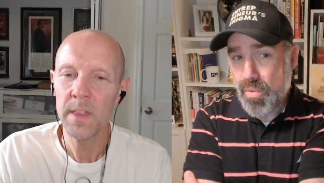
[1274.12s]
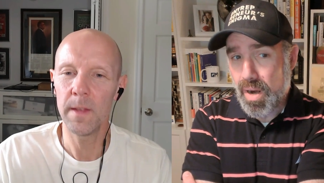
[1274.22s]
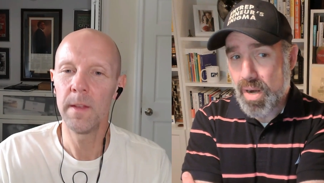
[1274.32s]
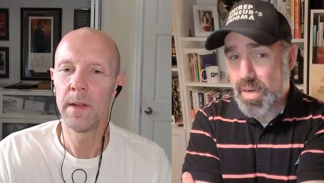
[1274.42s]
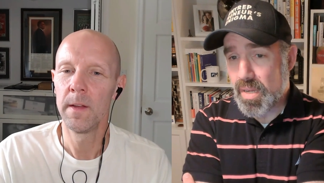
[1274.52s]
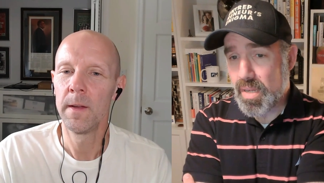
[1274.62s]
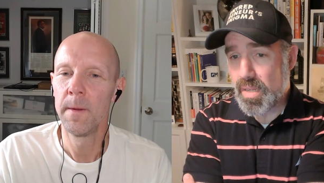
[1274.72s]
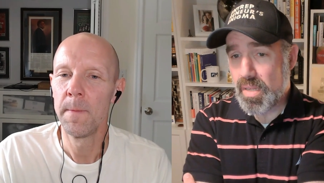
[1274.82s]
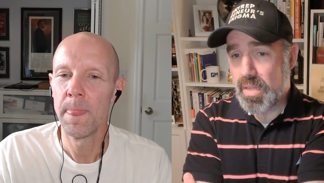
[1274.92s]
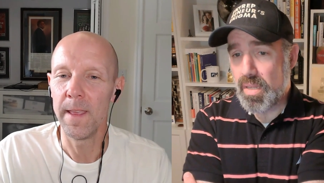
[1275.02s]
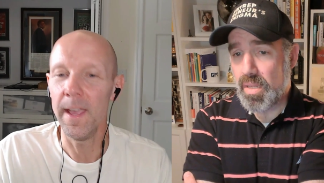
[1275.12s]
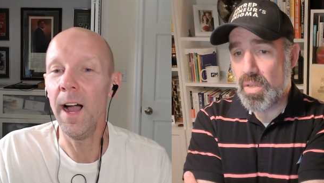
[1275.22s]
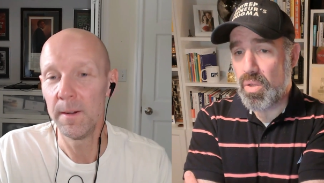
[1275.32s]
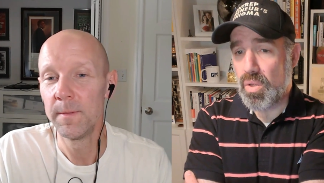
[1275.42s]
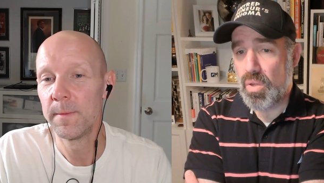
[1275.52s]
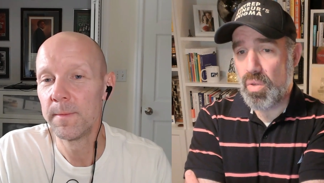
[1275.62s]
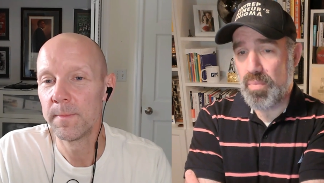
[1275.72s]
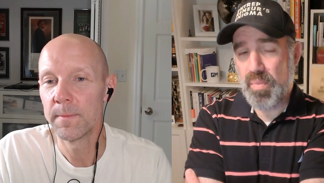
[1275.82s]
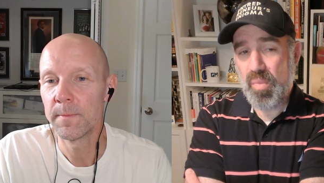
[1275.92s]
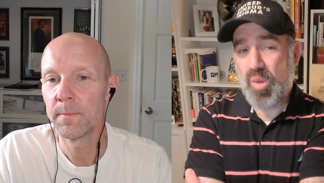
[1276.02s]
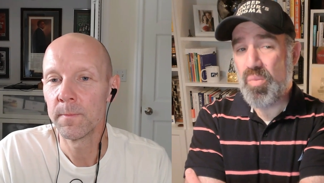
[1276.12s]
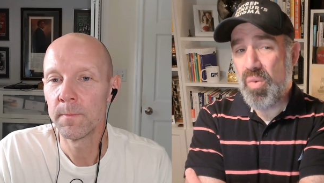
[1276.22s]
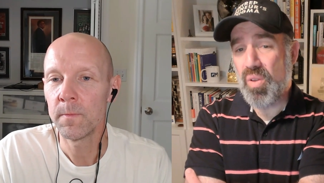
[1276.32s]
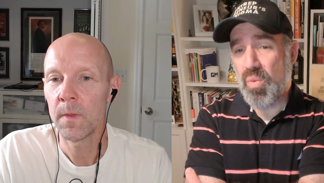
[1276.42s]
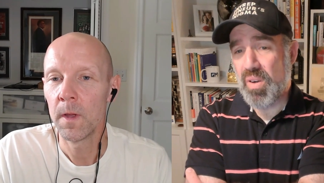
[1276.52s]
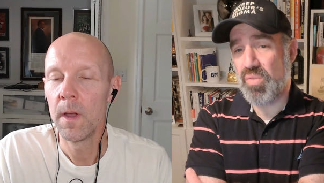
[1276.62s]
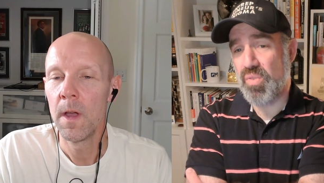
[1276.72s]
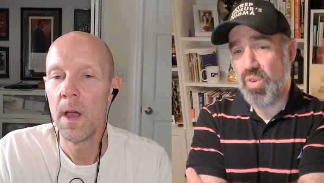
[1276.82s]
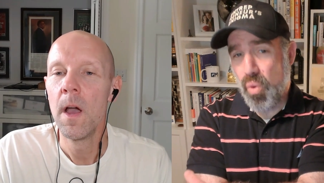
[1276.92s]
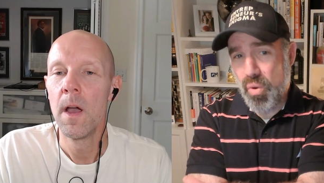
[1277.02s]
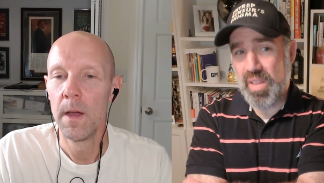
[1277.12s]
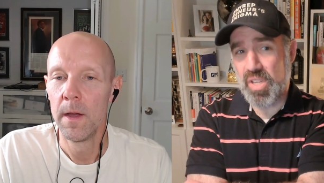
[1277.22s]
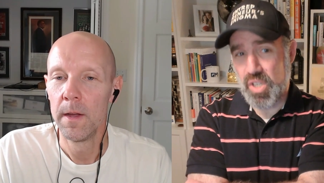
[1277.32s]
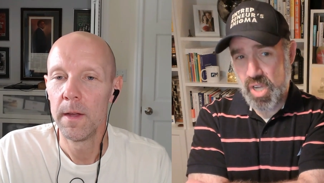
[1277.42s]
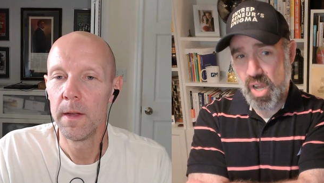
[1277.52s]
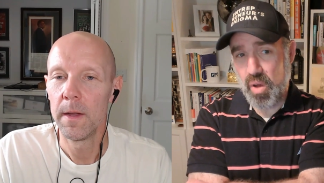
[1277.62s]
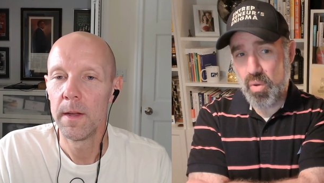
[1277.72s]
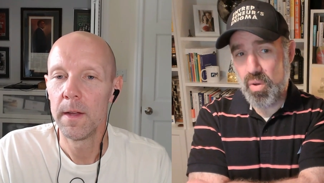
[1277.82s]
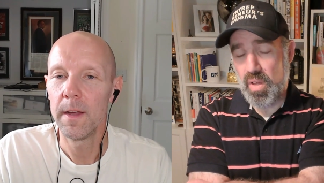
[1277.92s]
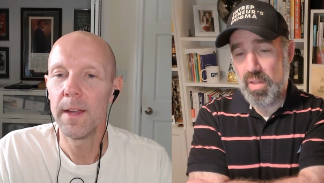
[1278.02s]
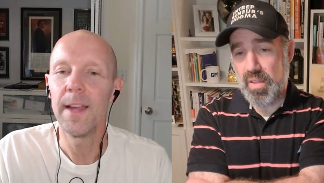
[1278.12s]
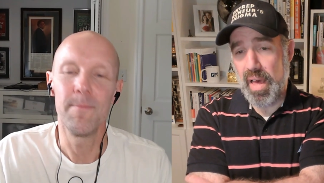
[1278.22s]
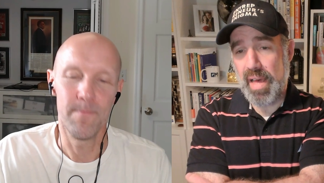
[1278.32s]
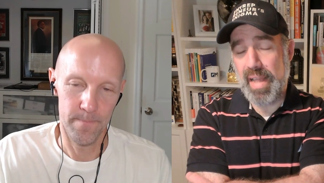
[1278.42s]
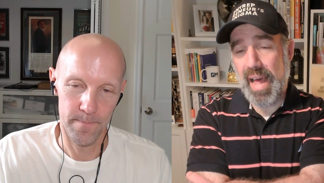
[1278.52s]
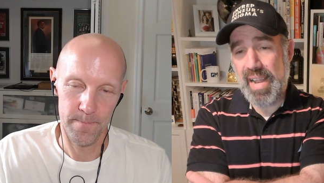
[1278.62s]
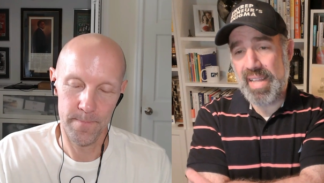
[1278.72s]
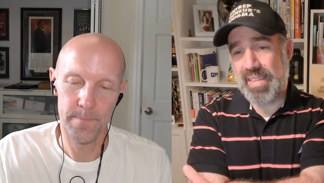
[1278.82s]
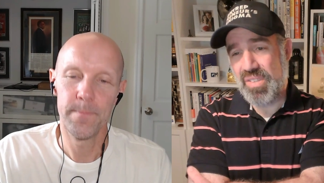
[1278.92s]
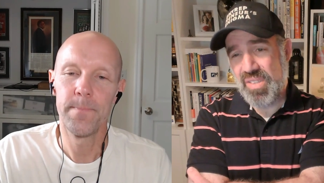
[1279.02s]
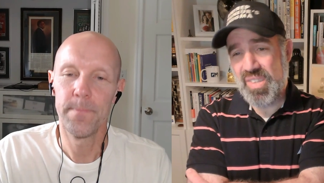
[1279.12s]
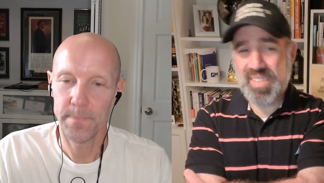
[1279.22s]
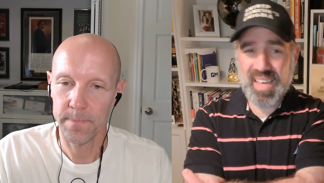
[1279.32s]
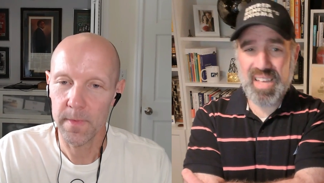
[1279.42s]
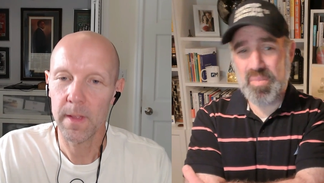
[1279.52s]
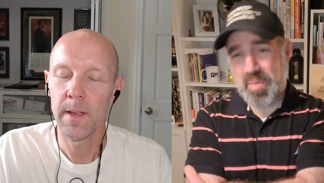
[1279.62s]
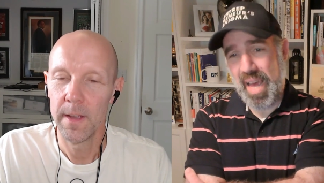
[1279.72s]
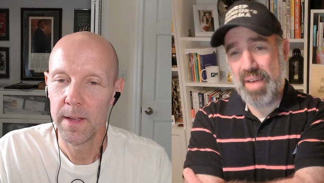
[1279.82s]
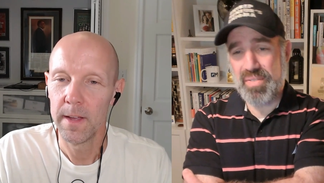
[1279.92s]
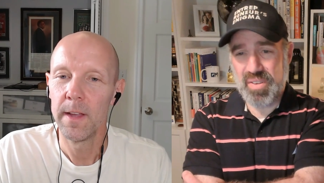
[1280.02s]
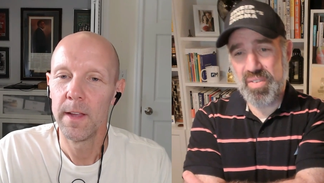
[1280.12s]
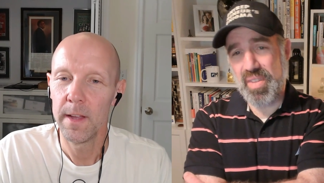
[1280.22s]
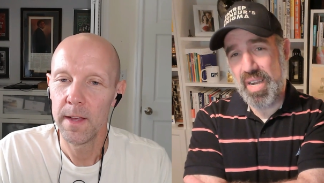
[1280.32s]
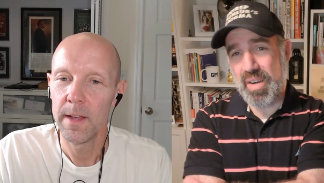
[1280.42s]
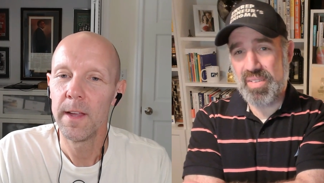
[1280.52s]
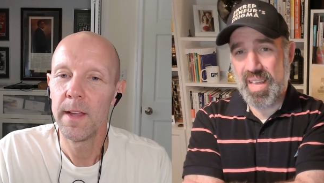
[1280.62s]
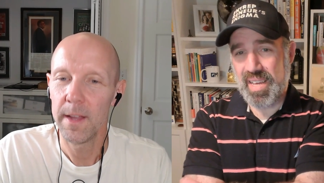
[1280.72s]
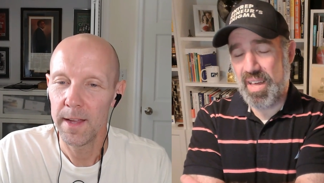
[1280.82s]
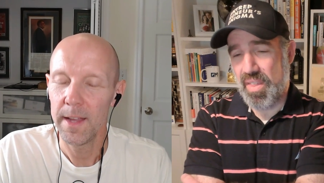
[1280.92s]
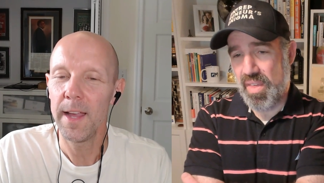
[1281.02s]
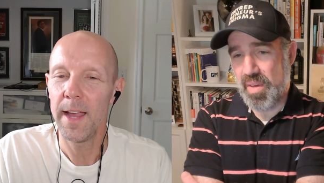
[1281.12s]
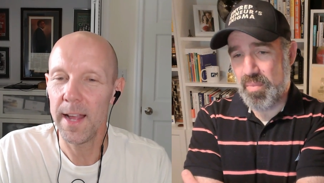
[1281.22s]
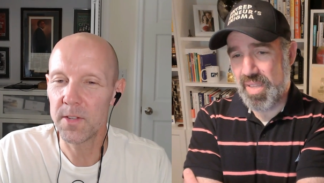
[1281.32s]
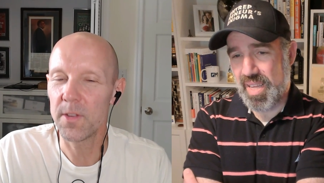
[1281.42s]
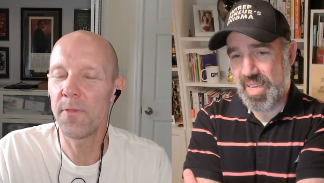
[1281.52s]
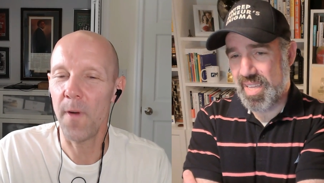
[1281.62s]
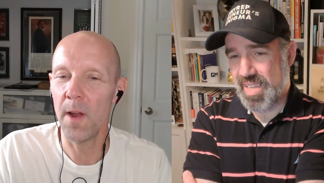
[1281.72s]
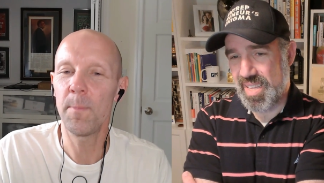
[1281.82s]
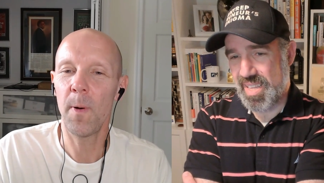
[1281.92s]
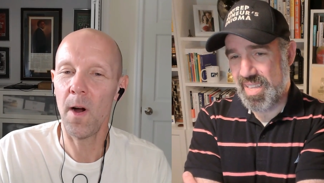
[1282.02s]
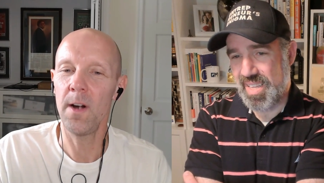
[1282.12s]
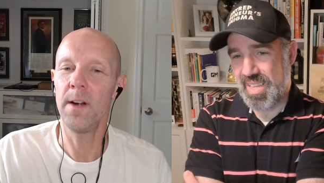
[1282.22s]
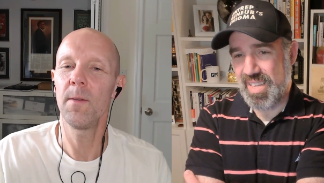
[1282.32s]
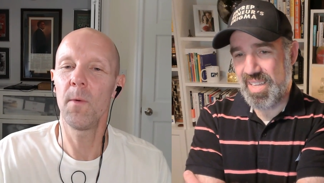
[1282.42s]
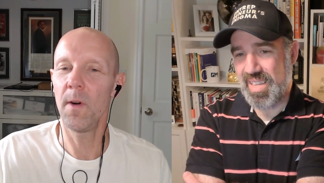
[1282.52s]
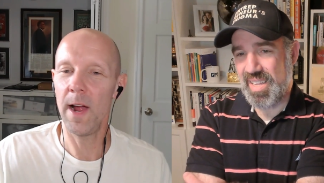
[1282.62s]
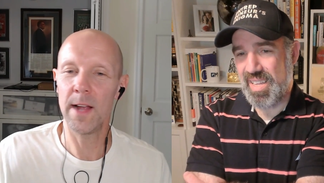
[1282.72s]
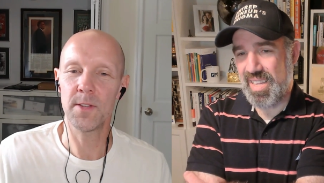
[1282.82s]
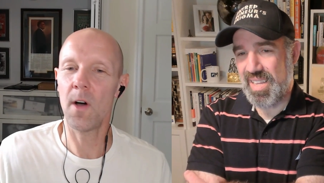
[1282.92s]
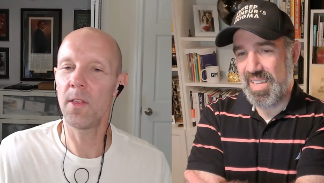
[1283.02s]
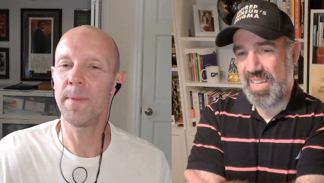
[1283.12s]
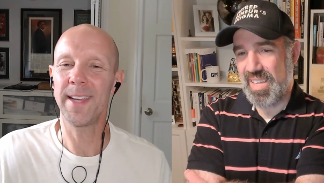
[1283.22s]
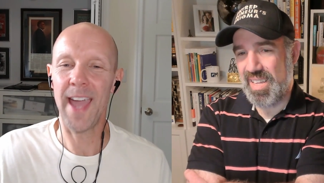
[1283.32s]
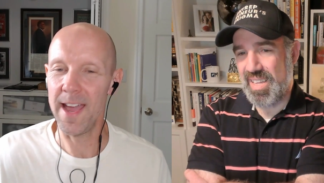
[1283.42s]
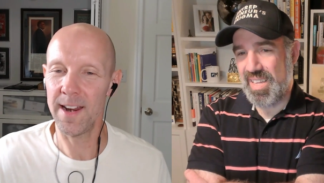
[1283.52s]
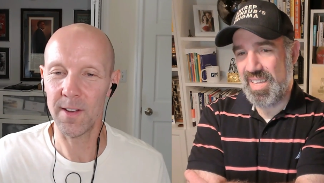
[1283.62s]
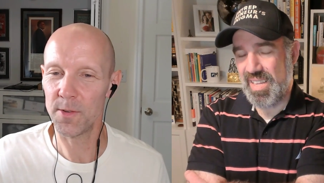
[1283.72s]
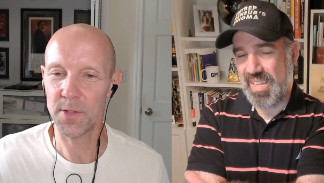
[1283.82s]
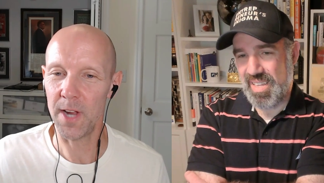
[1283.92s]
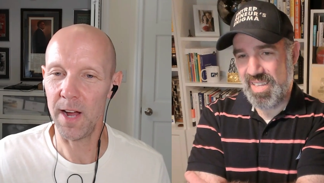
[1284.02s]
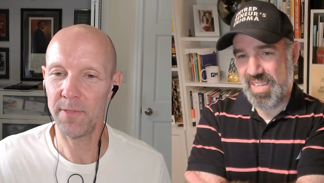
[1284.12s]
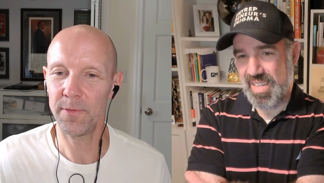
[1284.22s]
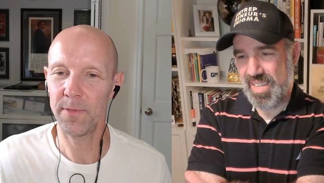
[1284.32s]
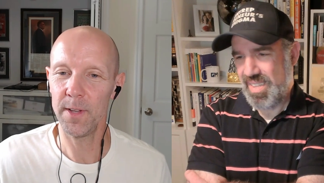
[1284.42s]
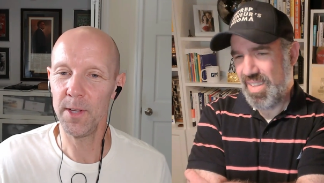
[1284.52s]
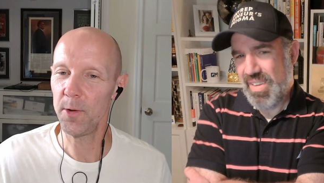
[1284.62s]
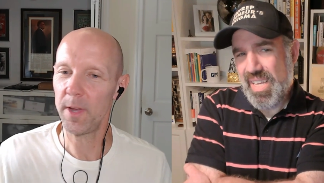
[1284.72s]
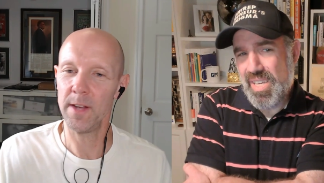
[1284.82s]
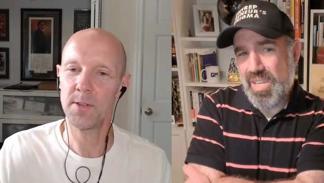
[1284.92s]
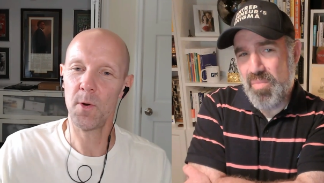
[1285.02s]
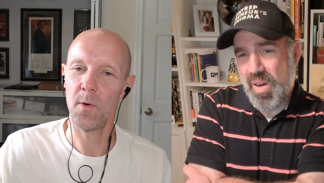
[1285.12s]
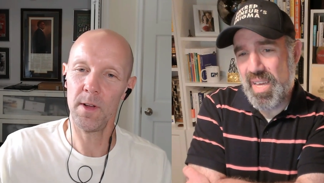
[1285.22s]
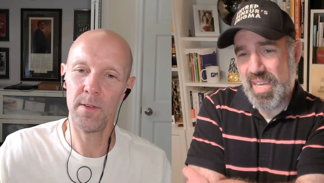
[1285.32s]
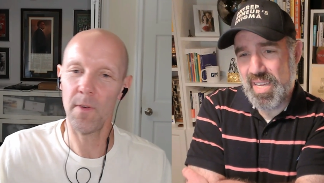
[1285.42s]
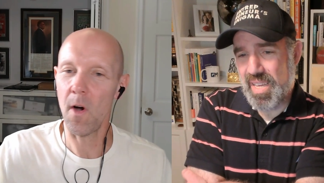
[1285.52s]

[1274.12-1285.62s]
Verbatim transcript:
Speaker 1: of work. Yeah. More, the more the work's recording the show, and and, and you just getting some gaffs
Speaker 2: here and there and that kind of thing. It's like, the fun part, whereas all the mechanical stuff you can sort mic. of